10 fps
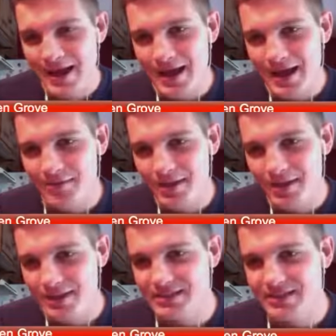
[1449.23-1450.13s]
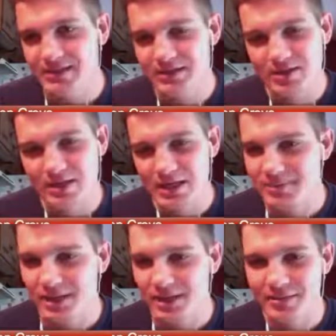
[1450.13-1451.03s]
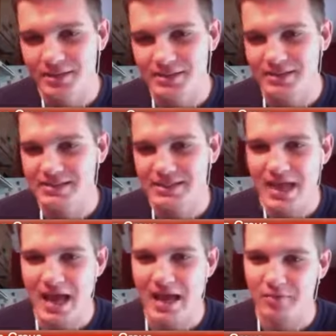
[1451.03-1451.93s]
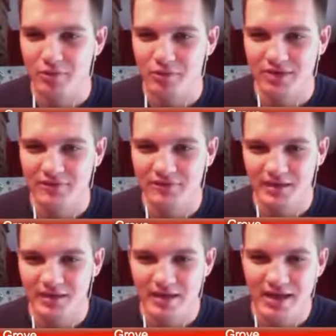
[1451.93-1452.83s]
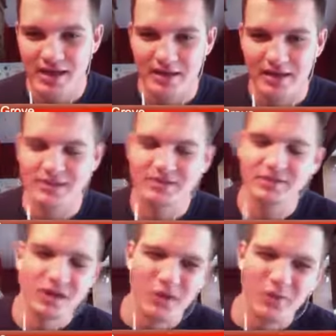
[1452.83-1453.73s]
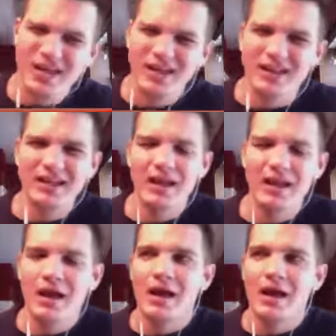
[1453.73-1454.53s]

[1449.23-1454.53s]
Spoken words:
and you can email him at dz@morethanafan.net, and he's doing a weekly